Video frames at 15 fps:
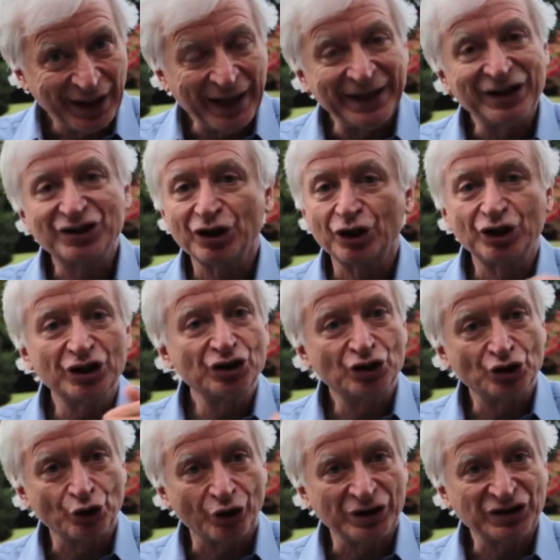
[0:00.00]
and it's a good
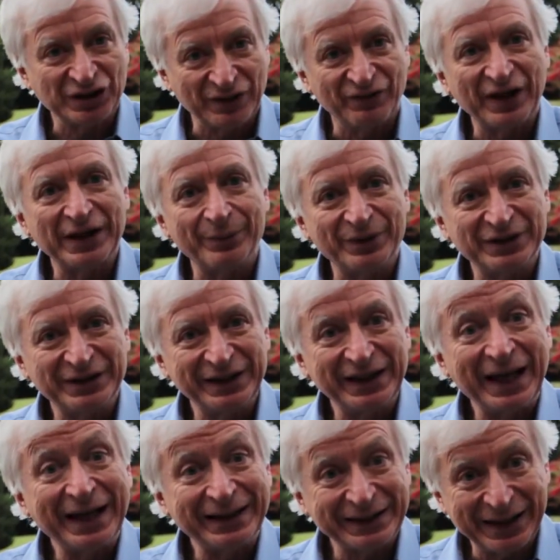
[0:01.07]
source of vitamin D
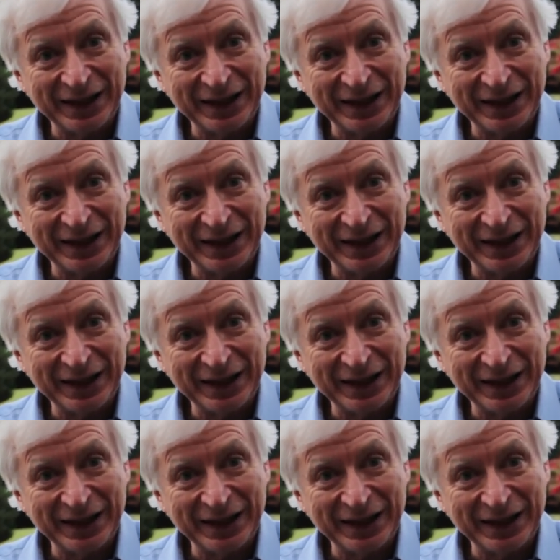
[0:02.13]
and